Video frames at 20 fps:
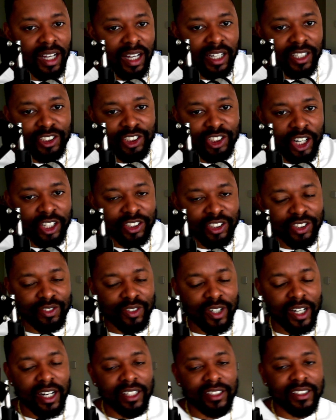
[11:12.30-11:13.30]
chargers
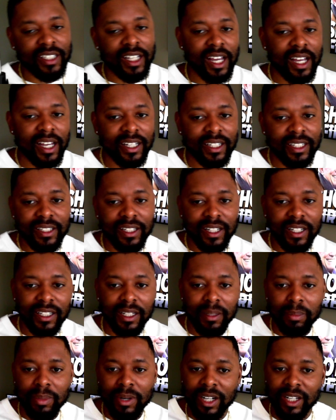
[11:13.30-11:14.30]
right outside in the
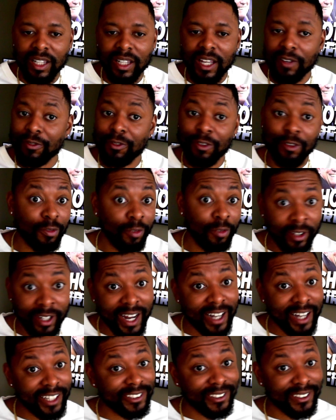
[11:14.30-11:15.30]
parking lot for free,
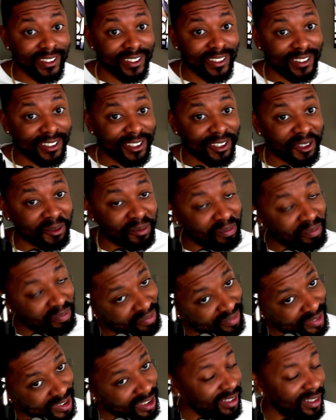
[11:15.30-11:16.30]
actually. So
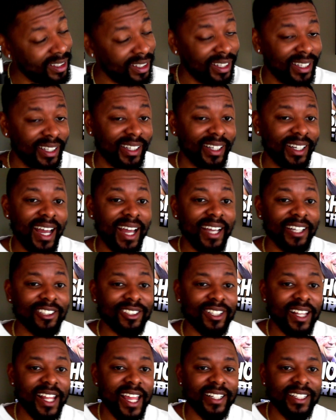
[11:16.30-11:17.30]
I used
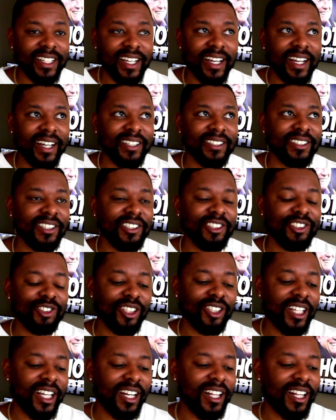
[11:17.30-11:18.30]
to like that. I used to enjoy
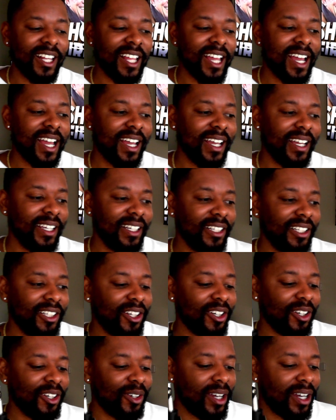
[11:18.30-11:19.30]
that a lot. And, you
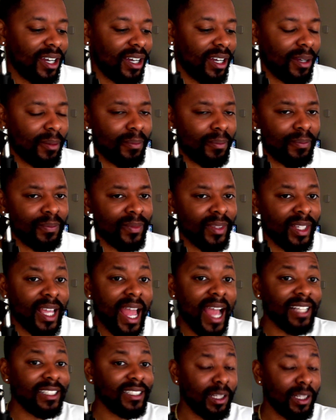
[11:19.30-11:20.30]
know,
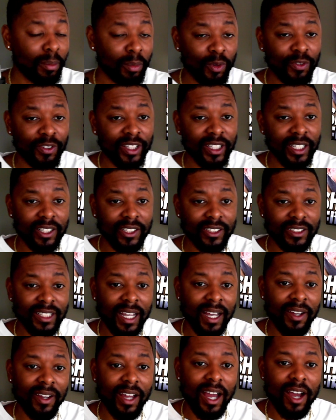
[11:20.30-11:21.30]
actually the movie theaters
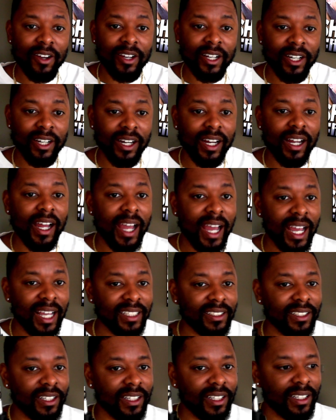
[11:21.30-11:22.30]
out here has
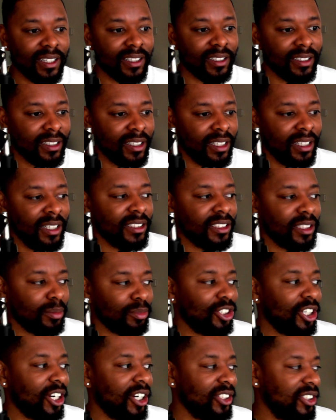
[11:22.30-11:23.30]
some
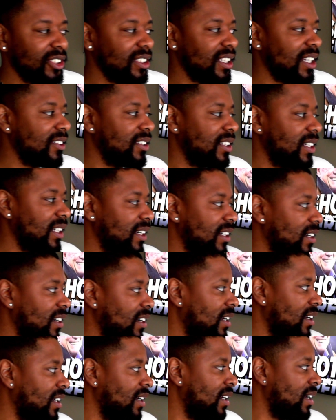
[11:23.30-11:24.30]
chargers out there.
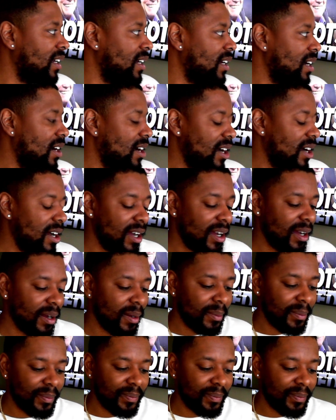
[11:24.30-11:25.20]
I